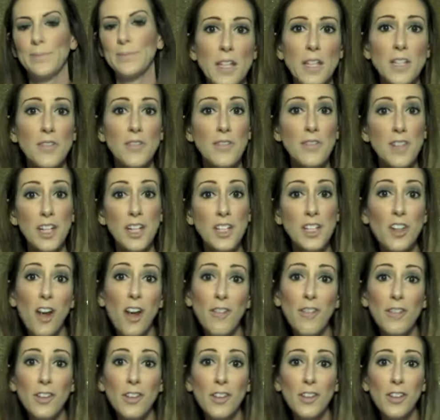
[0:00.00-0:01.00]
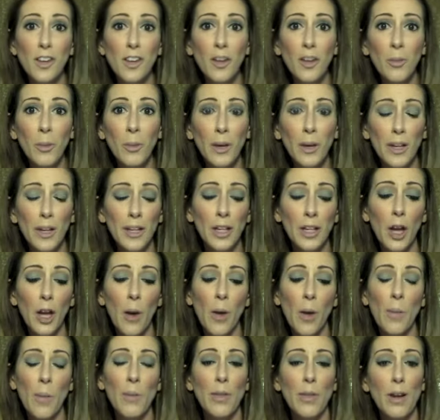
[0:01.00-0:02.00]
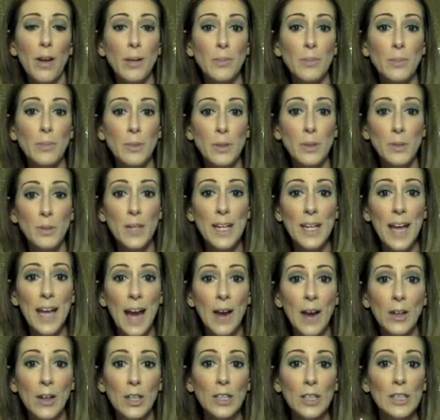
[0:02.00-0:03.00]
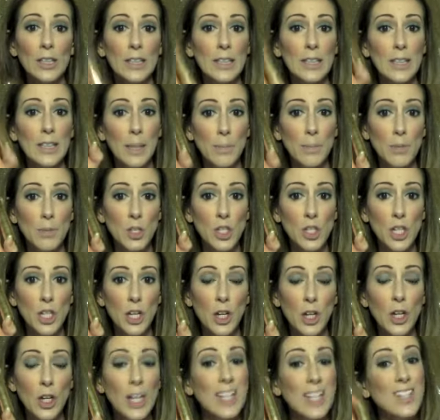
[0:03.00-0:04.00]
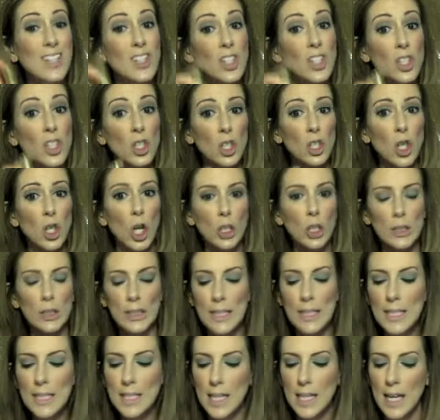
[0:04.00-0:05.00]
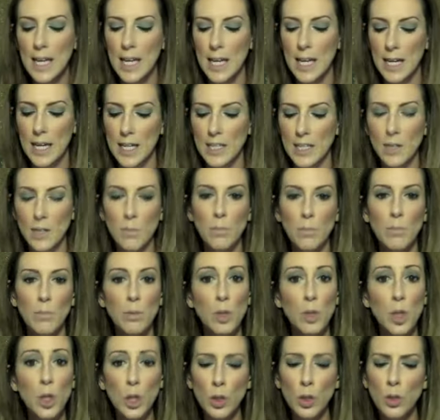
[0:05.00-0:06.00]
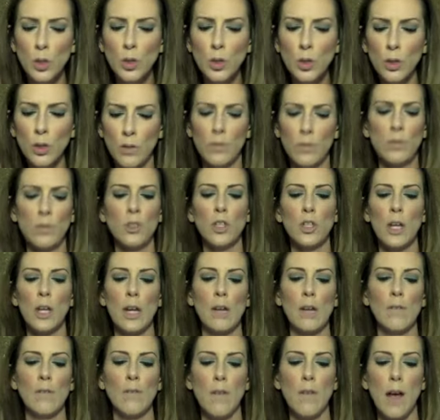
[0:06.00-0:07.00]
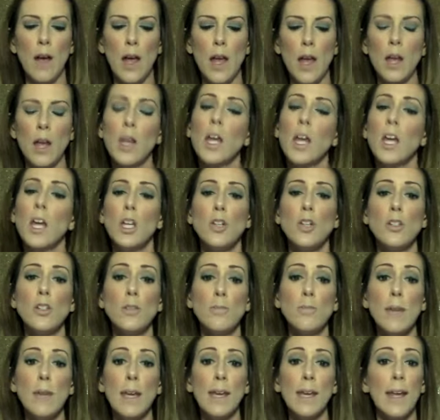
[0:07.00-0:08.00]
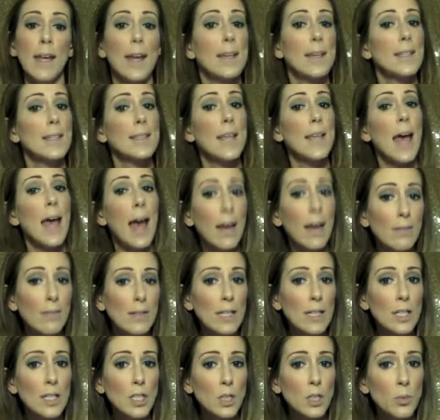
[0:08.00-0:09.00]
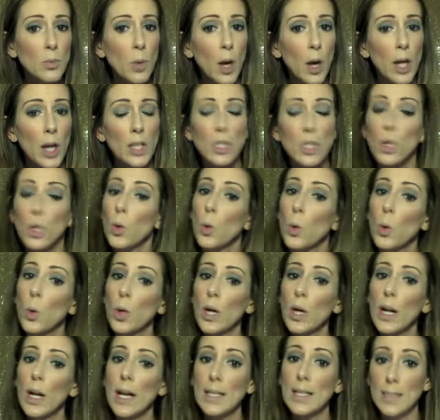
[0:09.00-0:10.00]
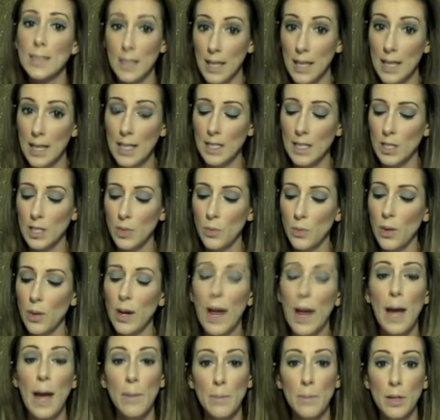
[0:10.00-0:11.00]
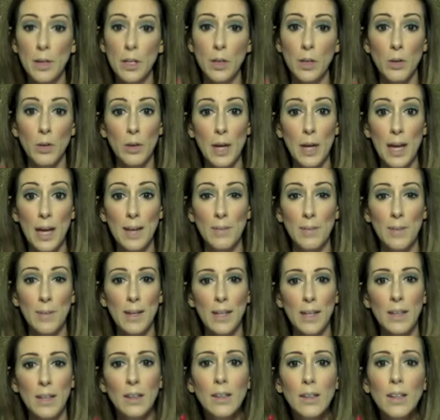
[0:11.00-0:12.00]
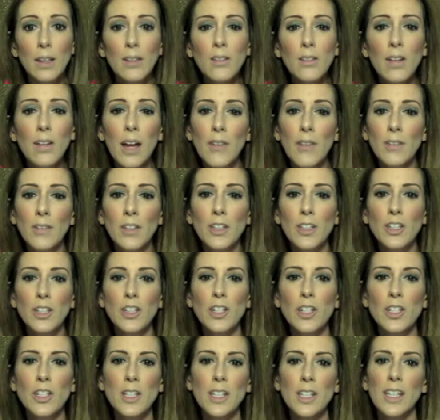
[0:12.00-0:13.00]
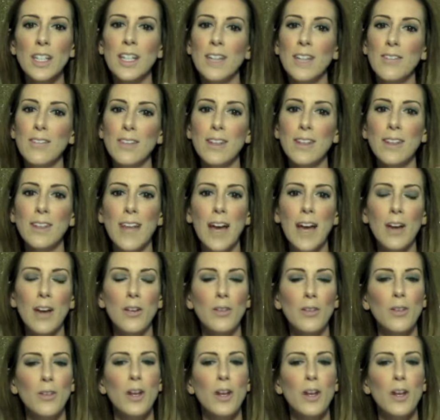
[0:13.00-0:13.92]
To finish off this look, we're going to go in with our Beautycounter Lip Sheer in Scarlet. It's a beautiful shade of red. You can make it as heavy as you want or as light as you want. I'm going to go ahead and make it a little heavier just to give it that